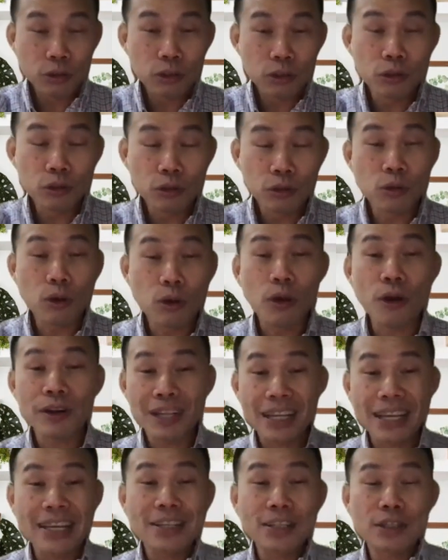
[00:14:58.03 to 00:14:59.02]
Lord,
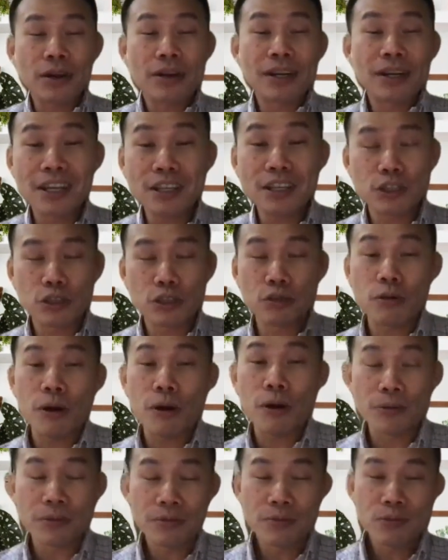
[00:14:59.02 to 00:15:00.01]
he's on his
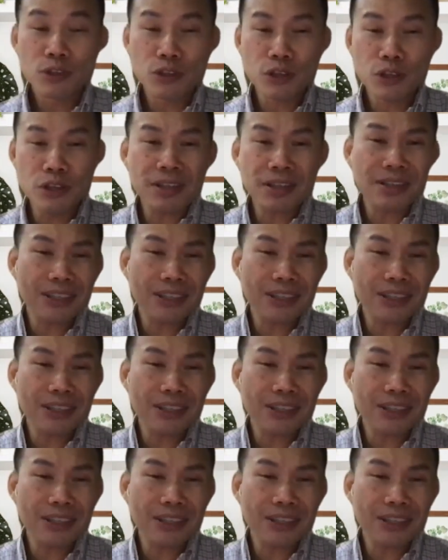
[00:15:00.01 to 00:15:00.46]
throne. Jesus